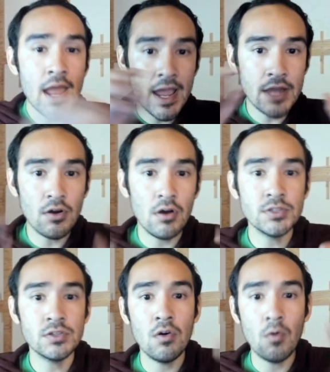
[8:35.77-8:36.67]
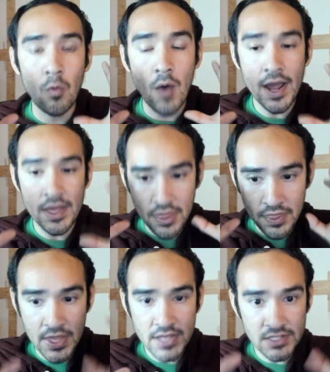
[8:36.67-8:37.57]
and also why
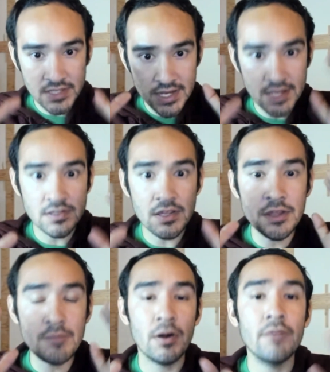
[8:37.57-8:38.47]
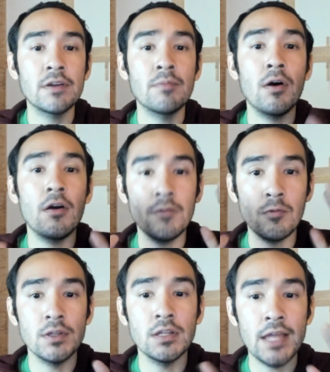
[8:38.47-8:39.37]
this is the perfect ball for
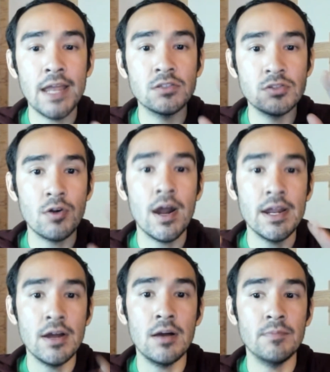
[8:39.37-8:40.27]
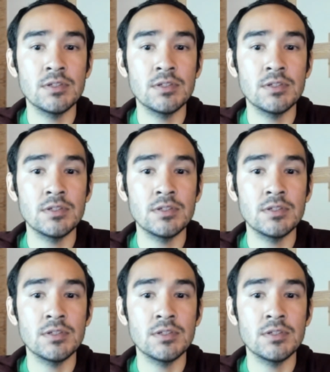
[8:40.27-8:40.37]
when the lanes dry up.